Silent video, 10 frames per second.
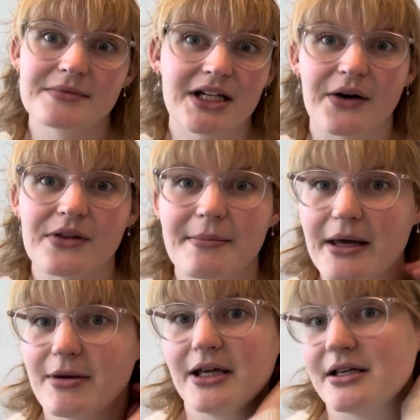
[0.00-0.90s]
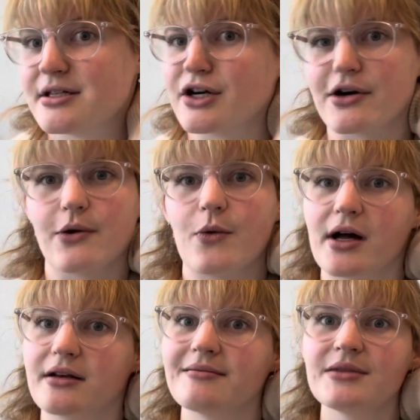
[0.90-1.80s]
you know, in the baby 0 to
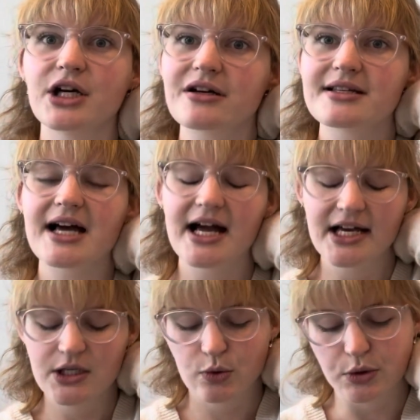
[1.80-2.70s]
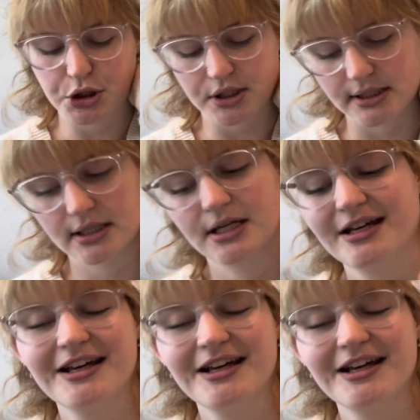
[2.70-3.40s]
1 year size would just